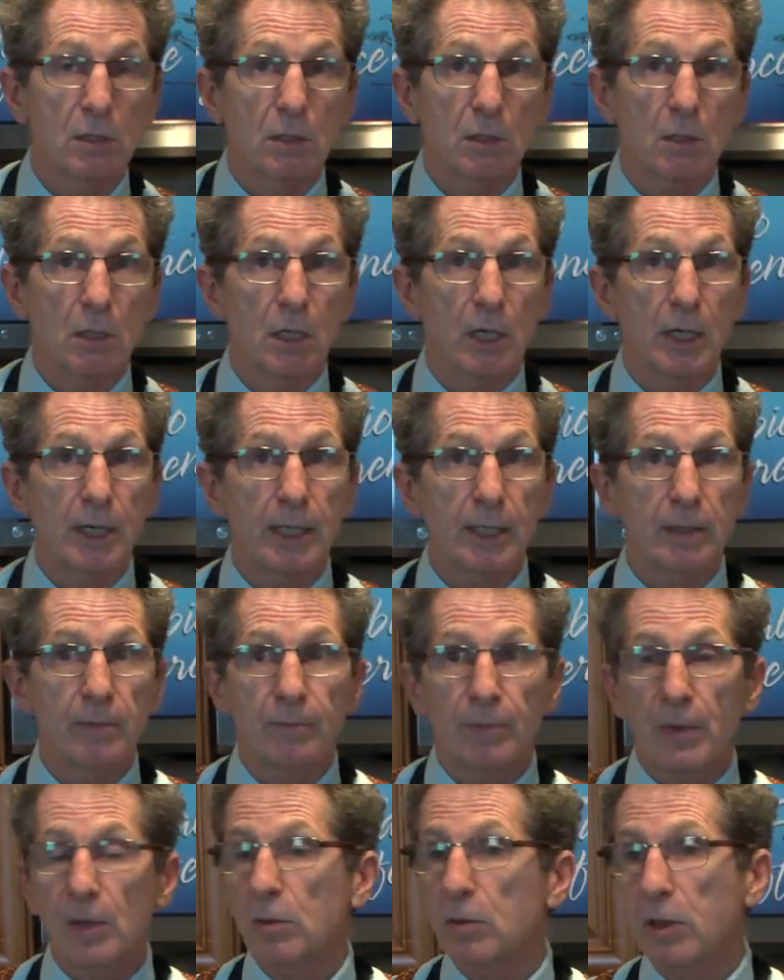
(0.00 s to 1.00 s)
All right,
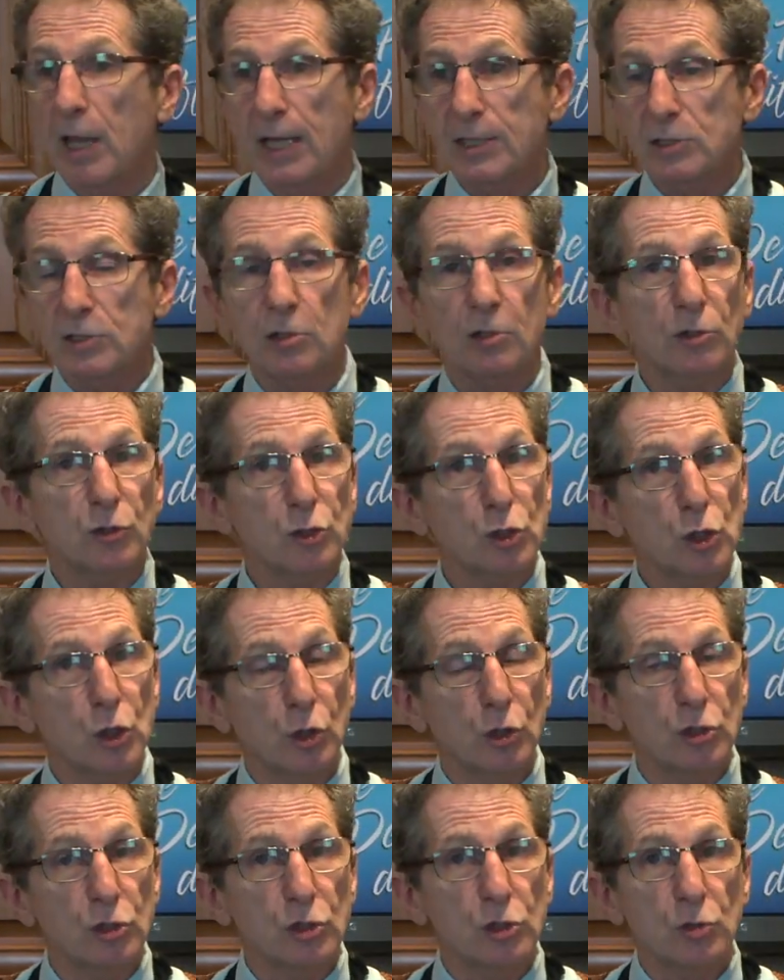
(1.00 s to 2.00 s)
lentils,
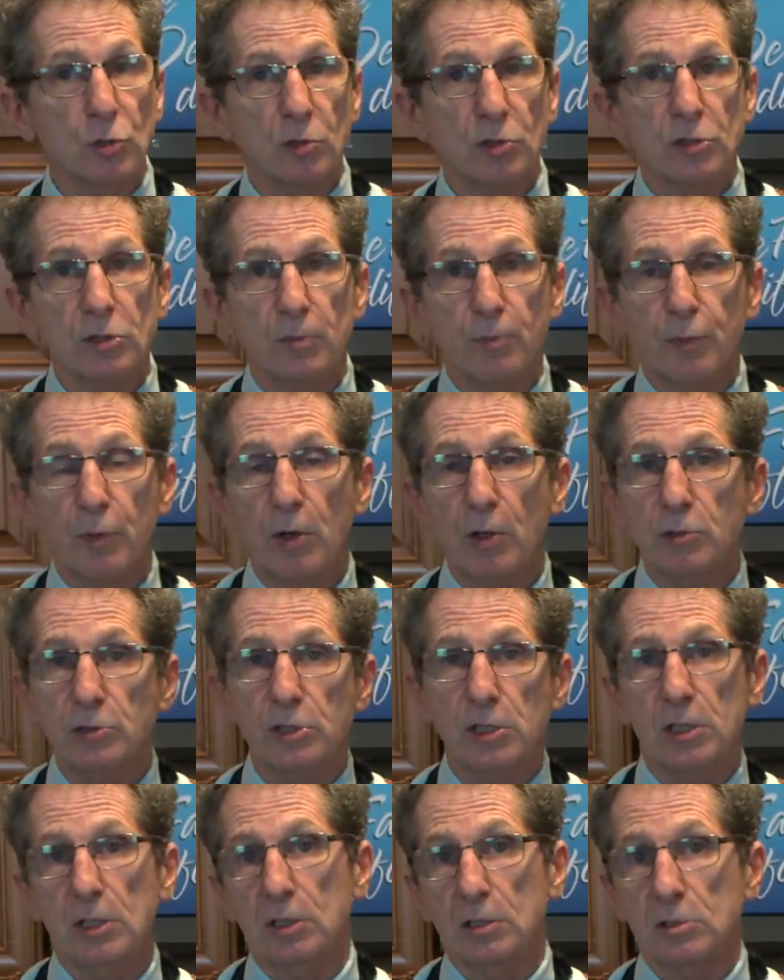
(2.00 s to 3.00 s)
good source of
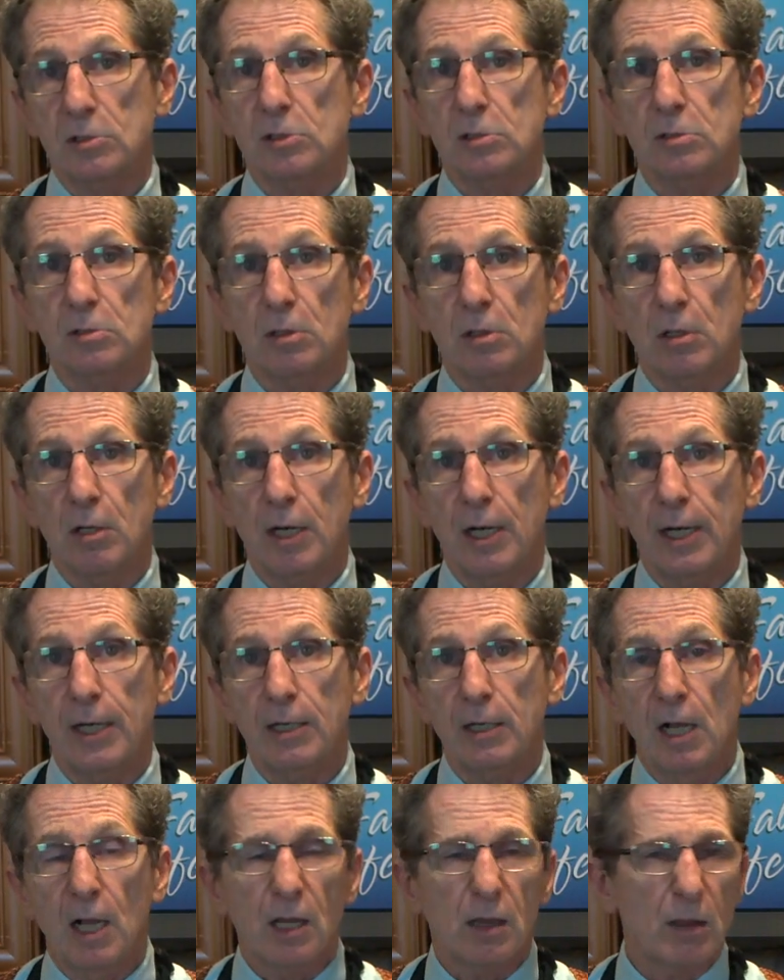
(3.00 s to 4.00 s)
proteins. All right,
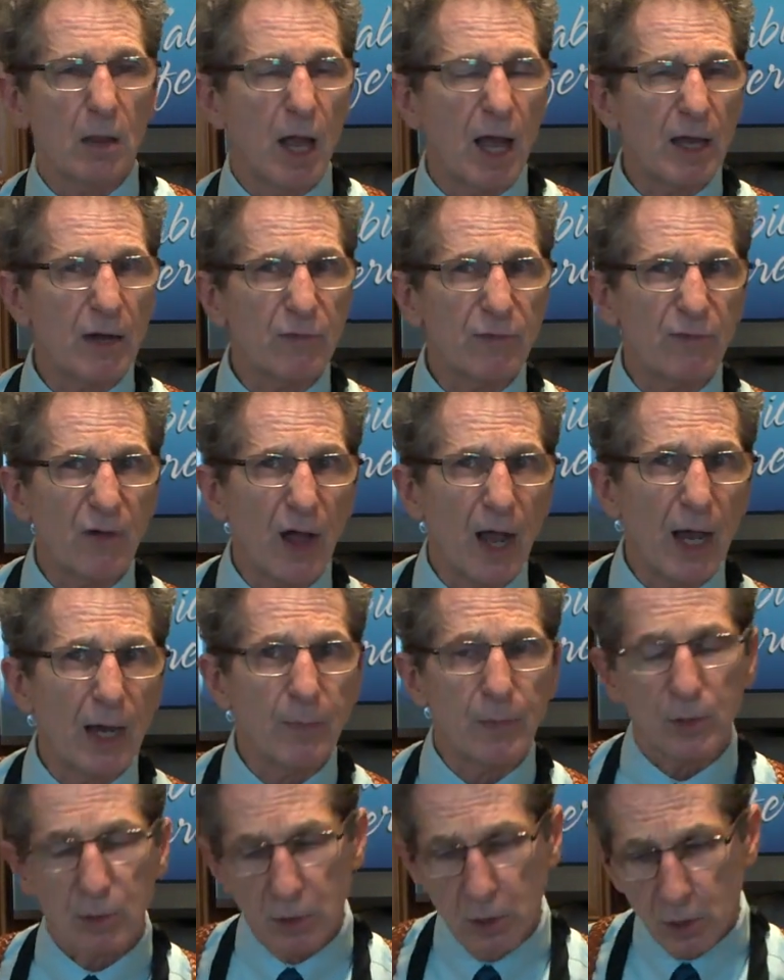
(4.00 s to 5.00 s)
a lot of
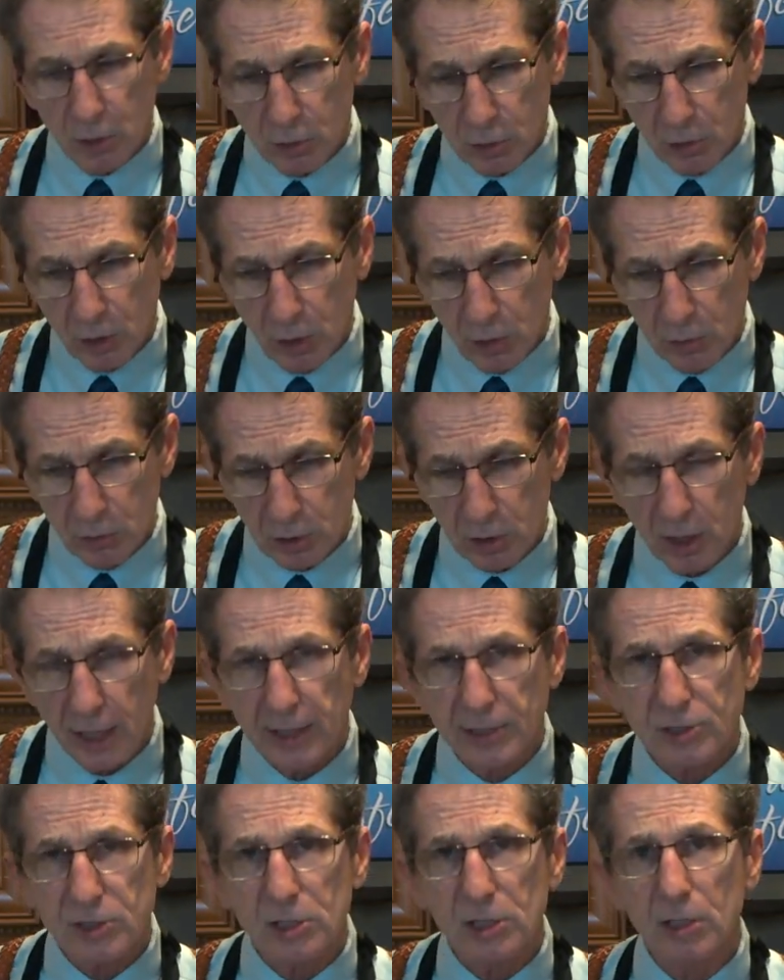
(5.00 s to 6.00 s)
fiber, low
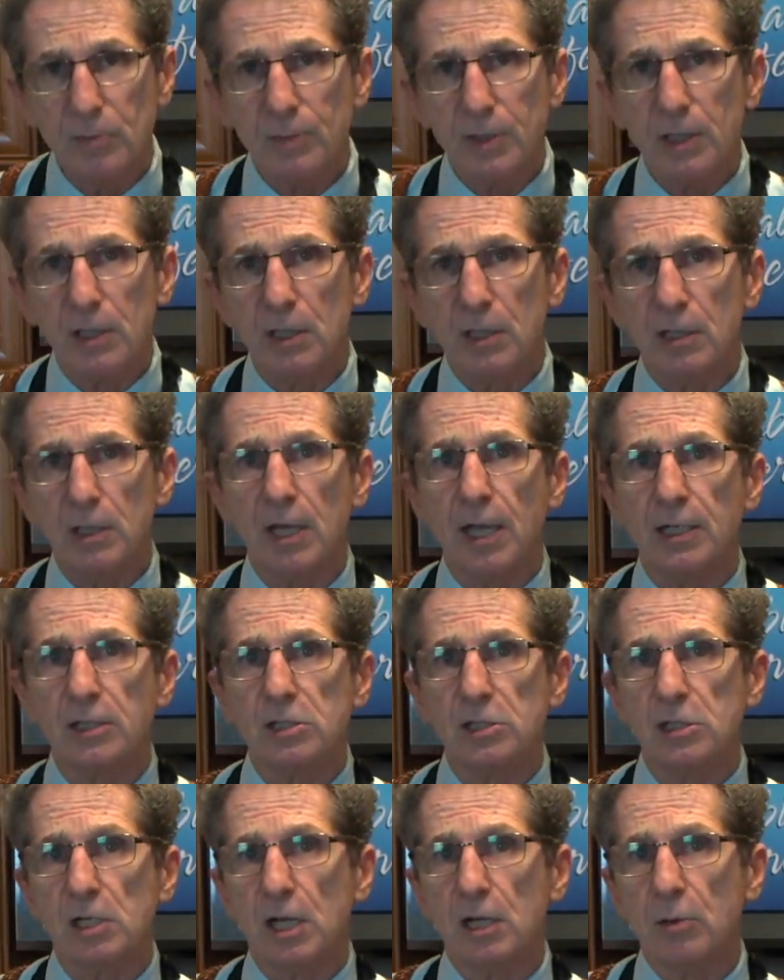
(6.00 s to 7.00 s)
glycemic
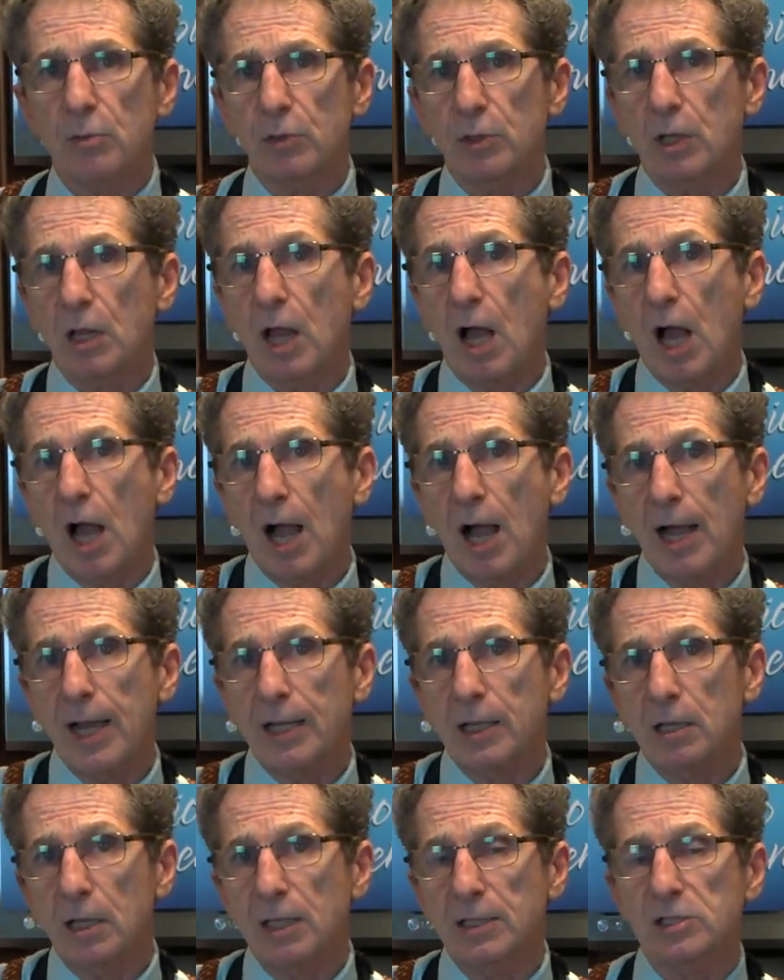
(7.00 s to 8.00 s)
index, not a real
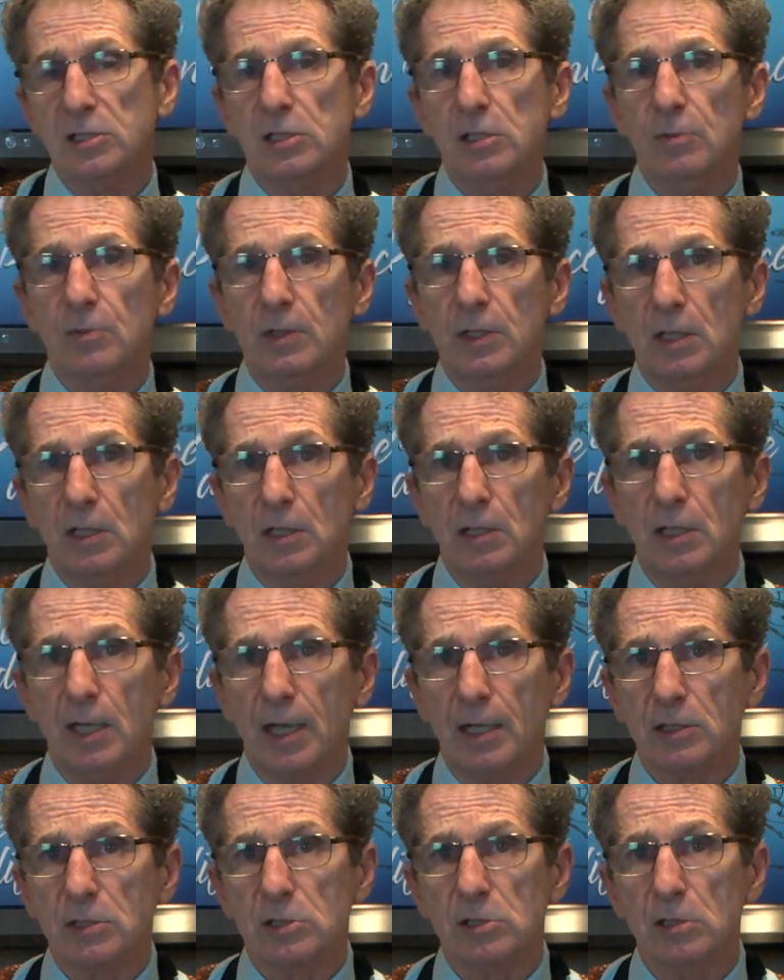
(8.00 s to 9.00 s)
high glycemic
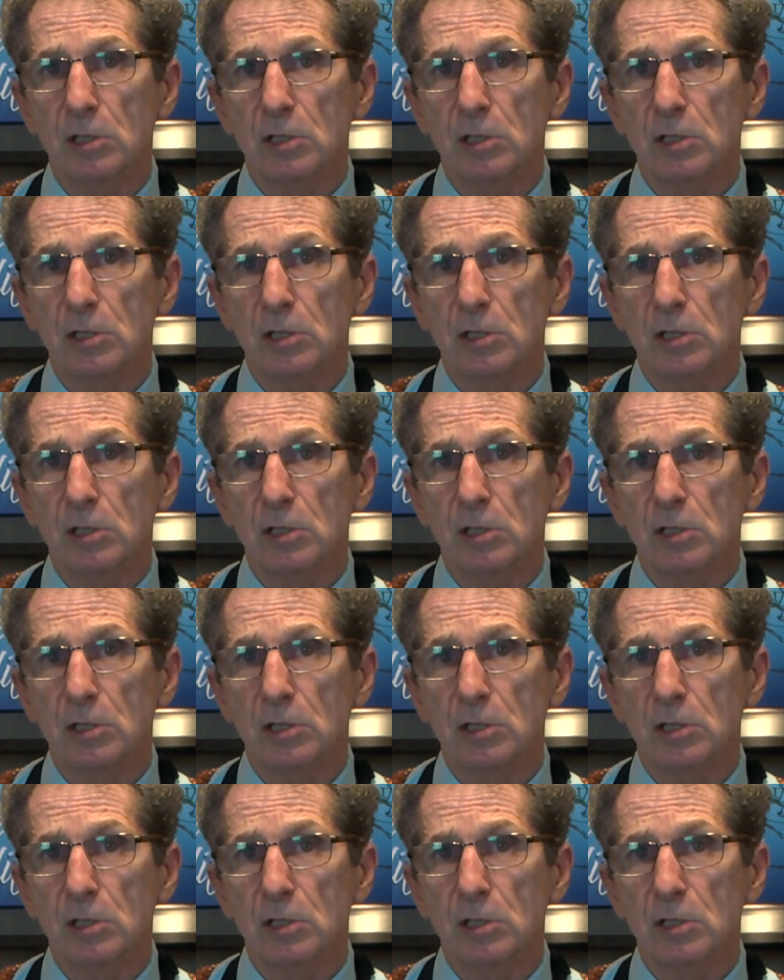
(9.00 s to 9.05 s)
index.